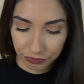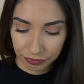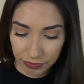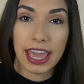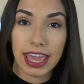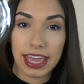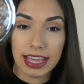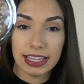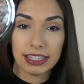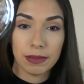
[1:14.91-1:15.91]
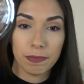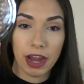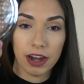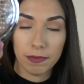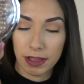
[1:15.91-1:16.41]
It is
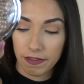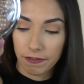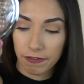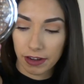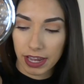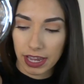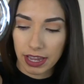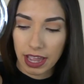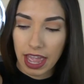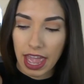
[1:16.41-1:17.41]
paraben free,